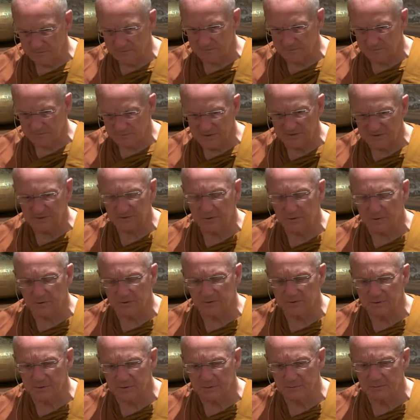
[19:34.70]

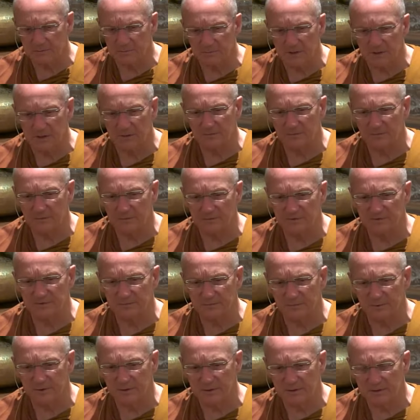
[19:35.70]
discourse on mindfulness and
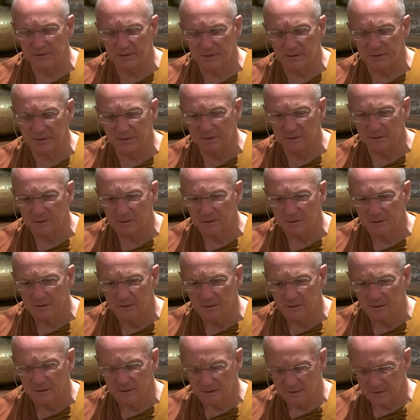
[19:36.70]
breathing,
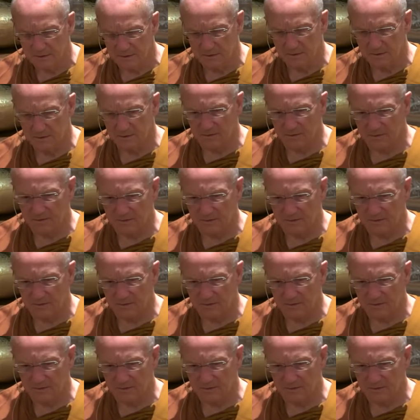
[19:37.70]
on